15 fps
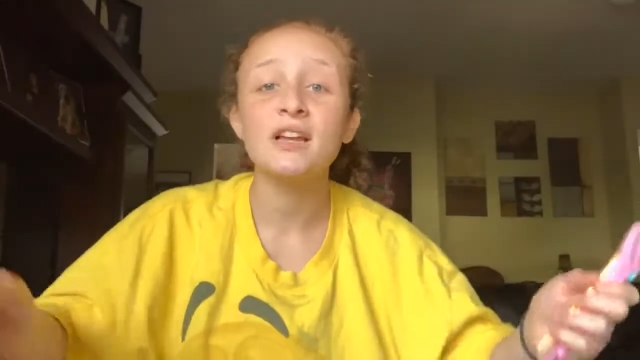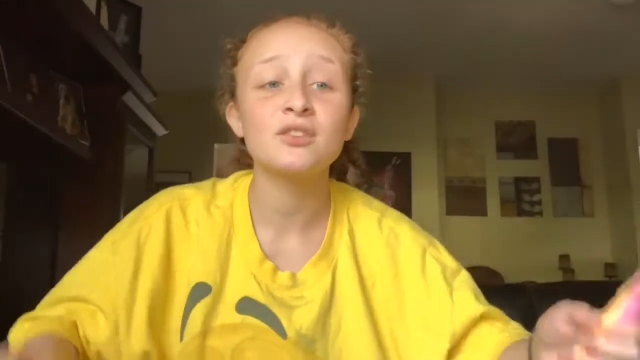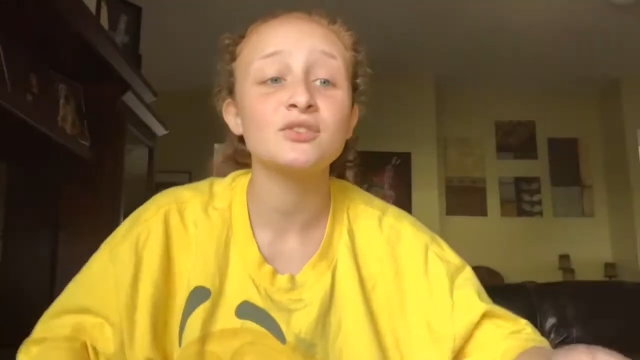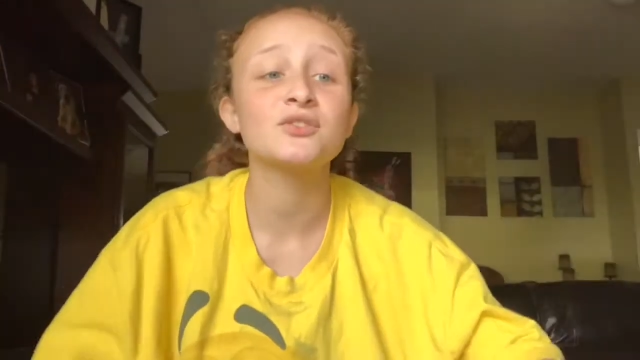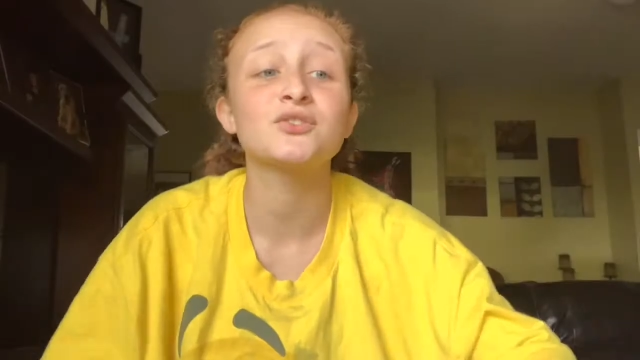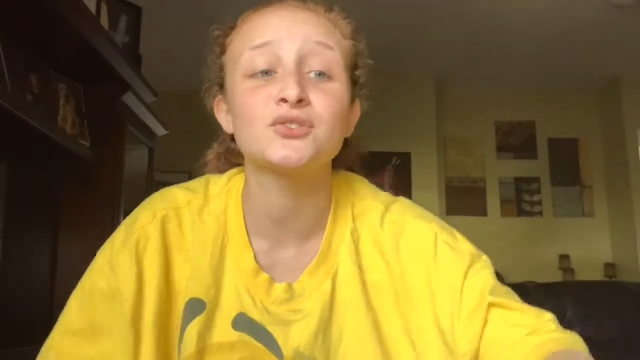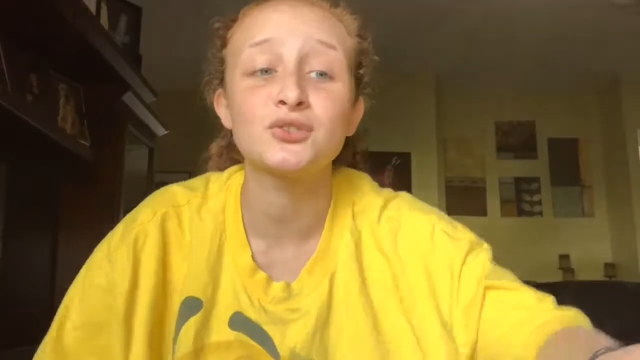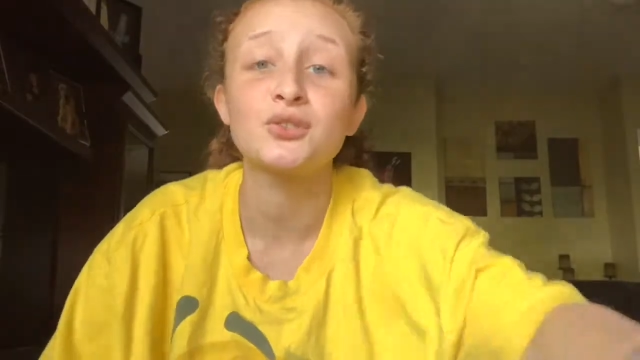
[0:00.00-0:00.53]
I
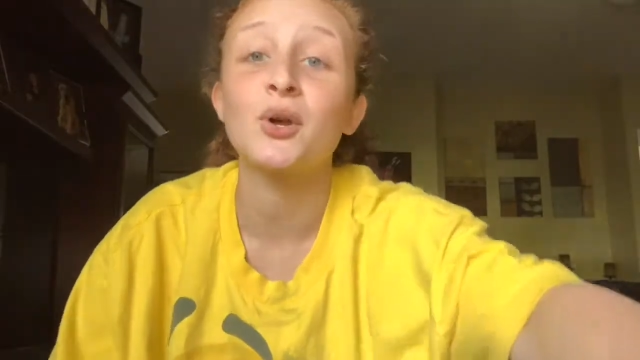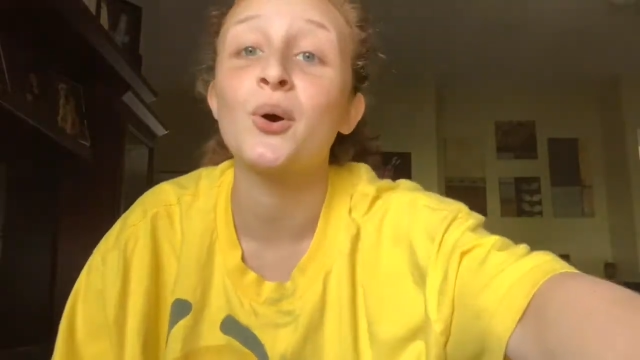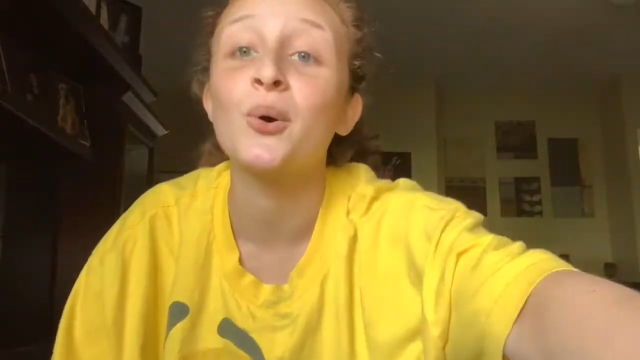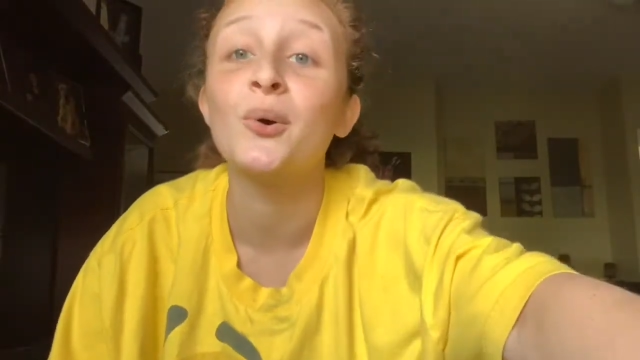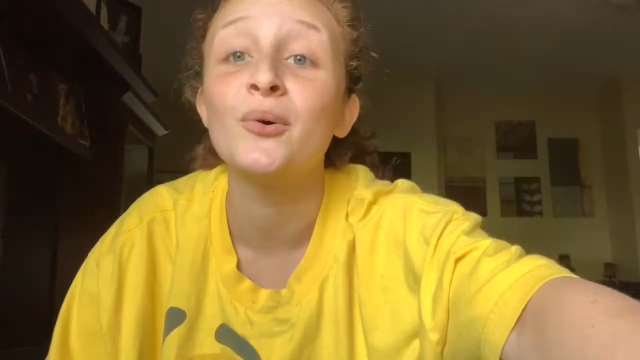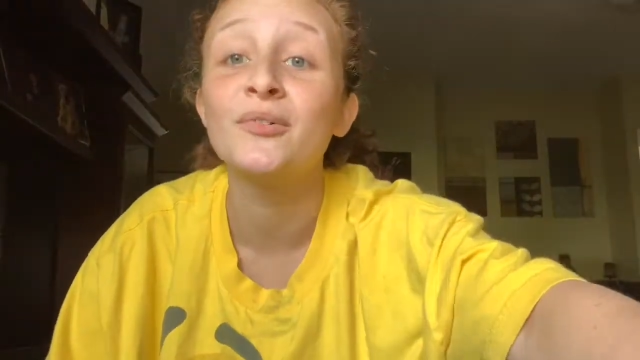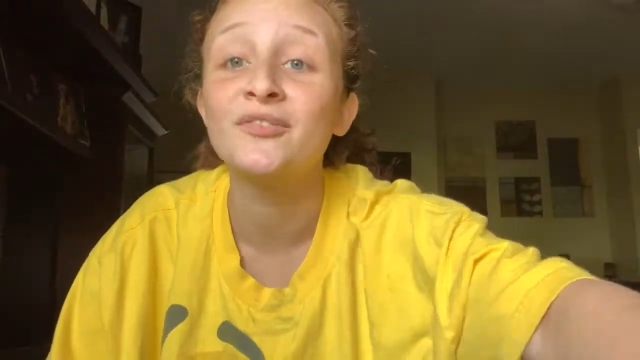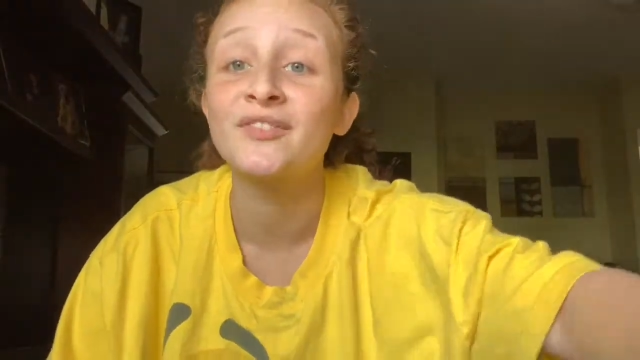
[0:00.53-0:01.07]
look
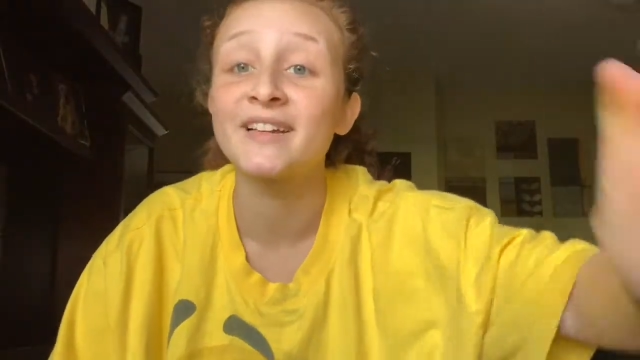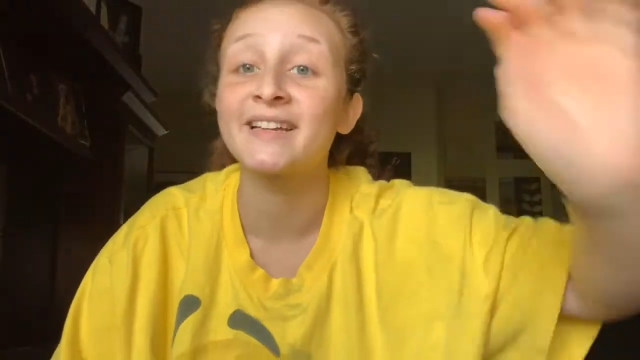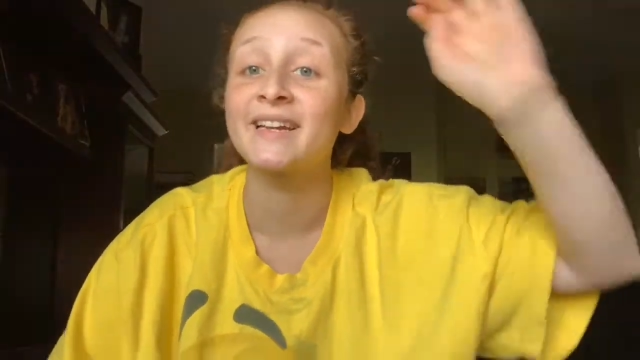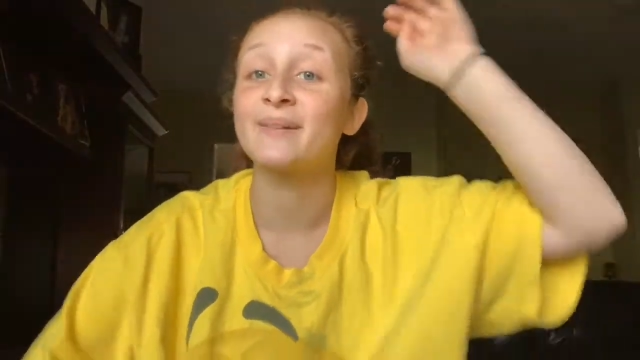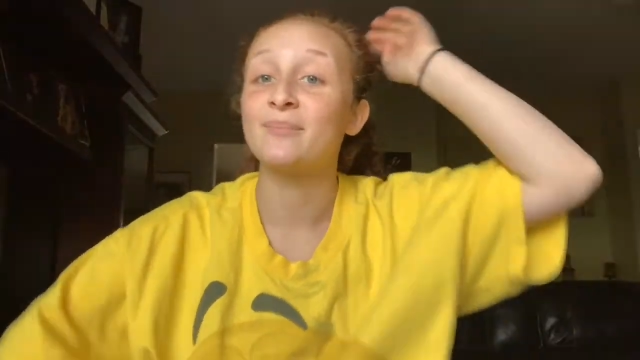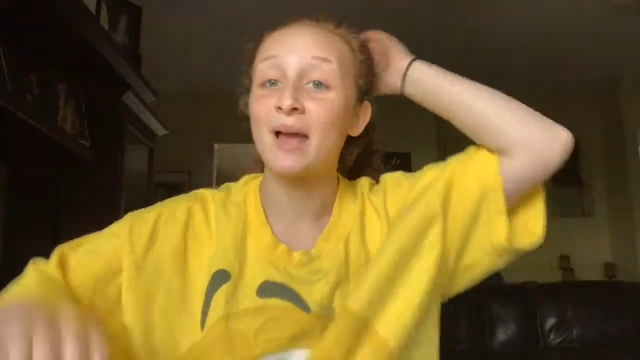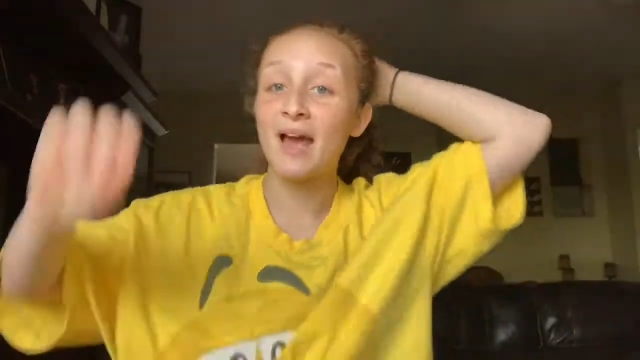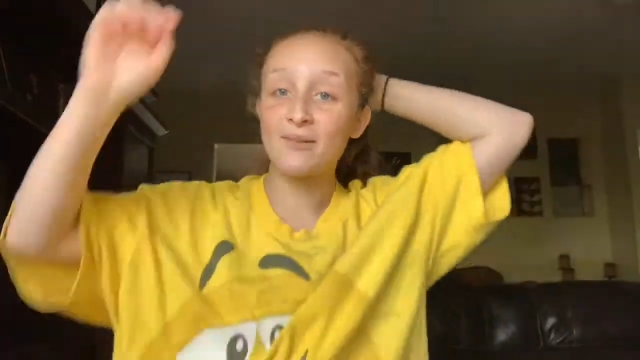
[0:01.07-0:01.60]
so
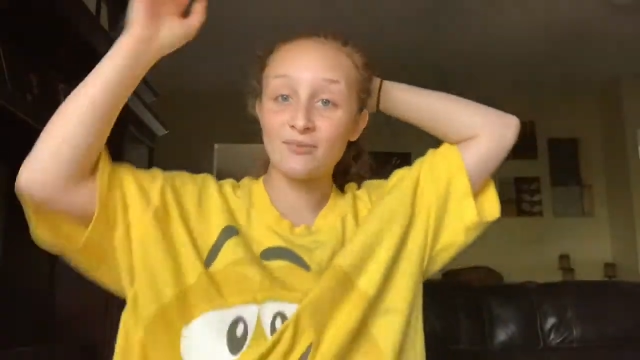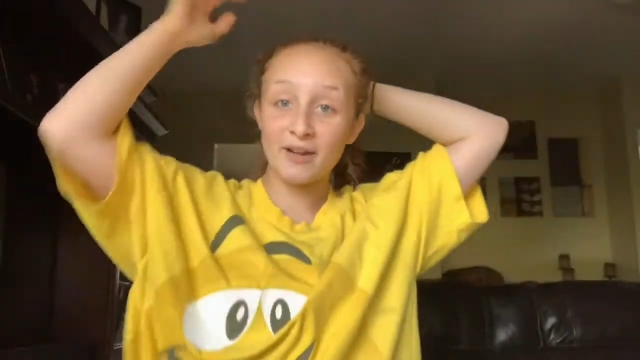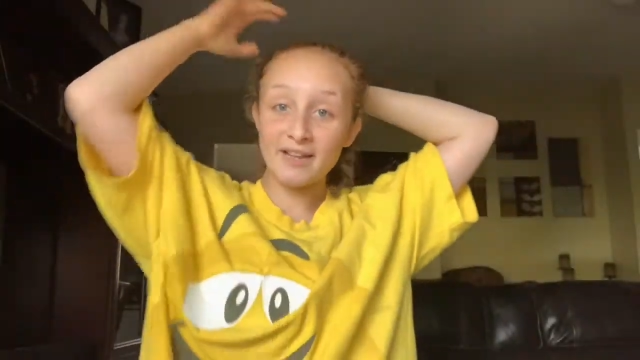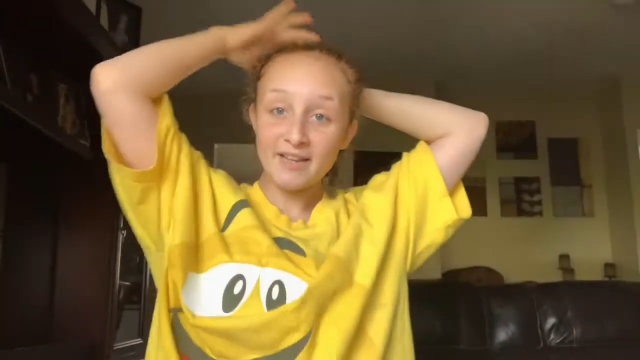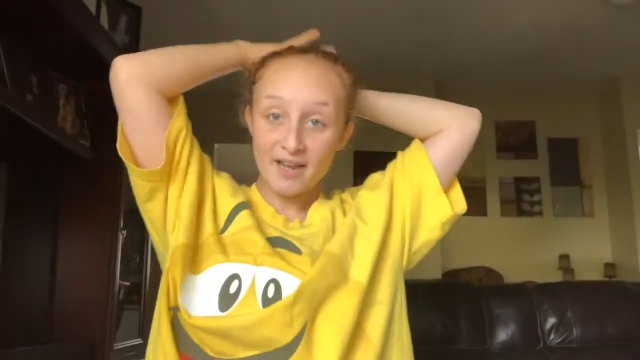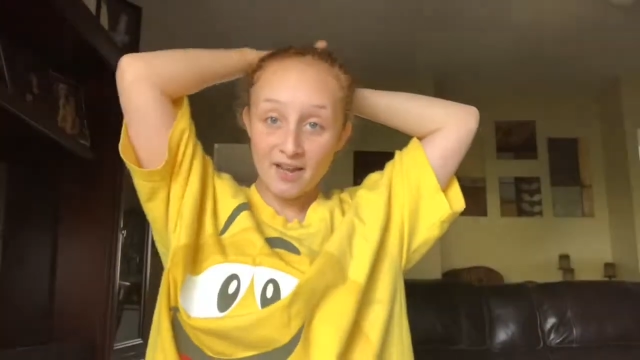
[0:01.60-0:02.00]
freaking bad right